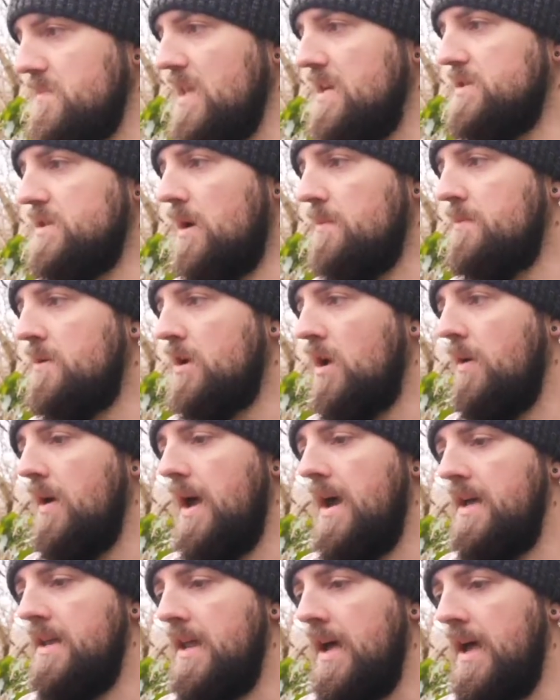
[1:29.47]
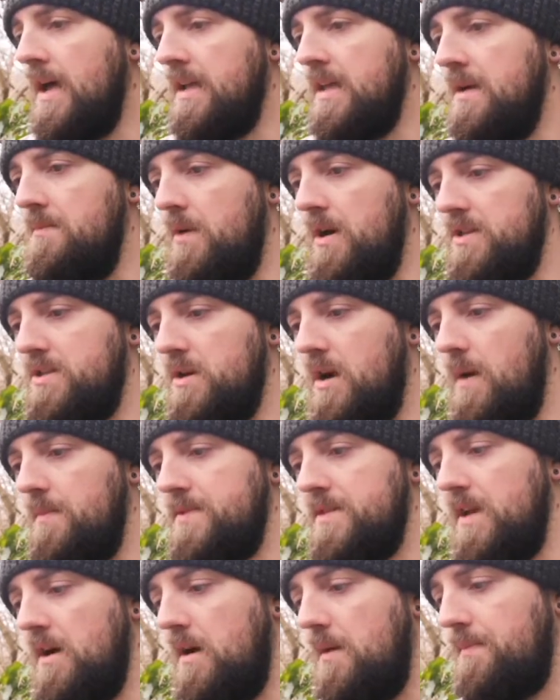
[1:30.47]
So I'm going to go ahead and get my
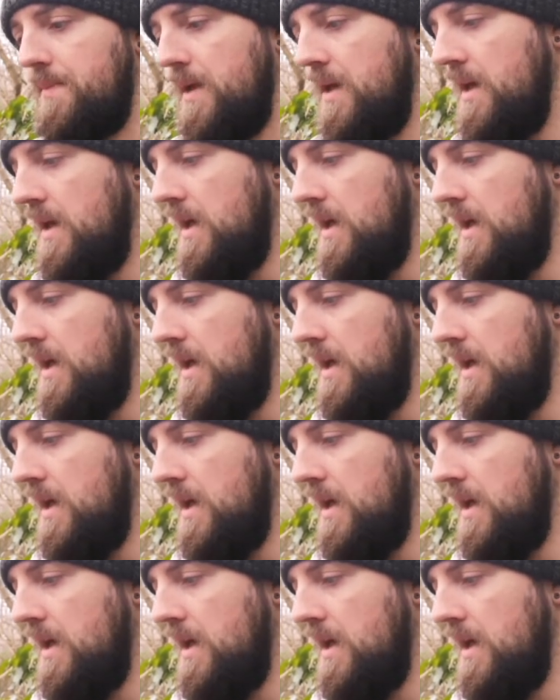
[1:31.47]
tarp set up.